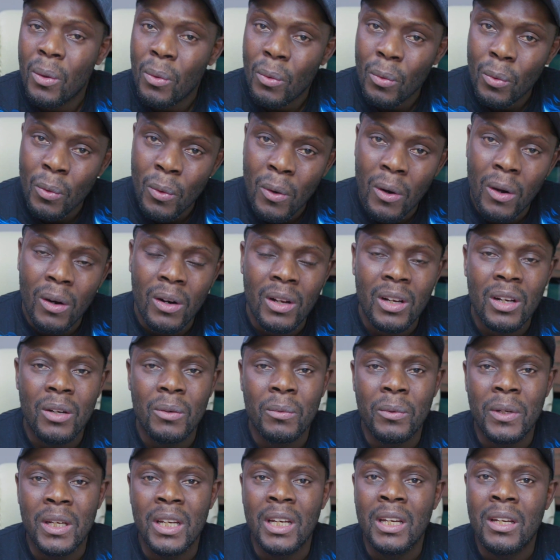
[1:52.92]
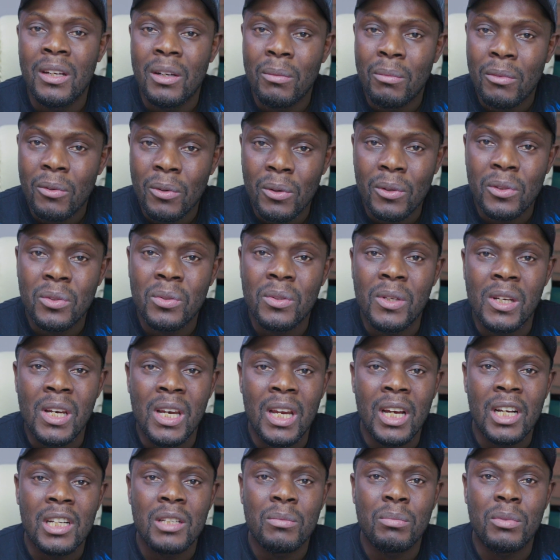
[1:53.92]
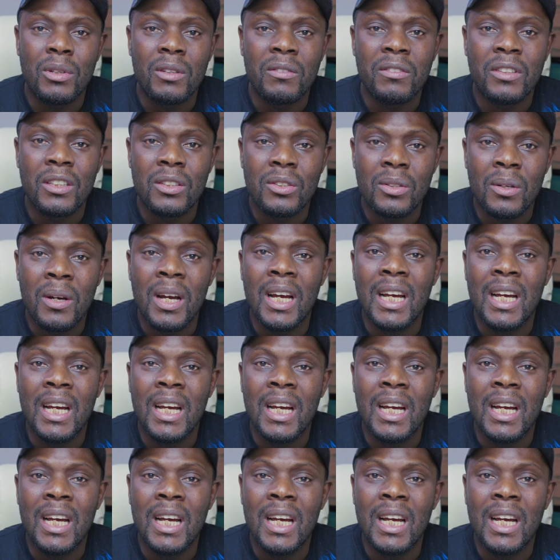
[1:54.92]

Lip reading: walk away, go to the next professor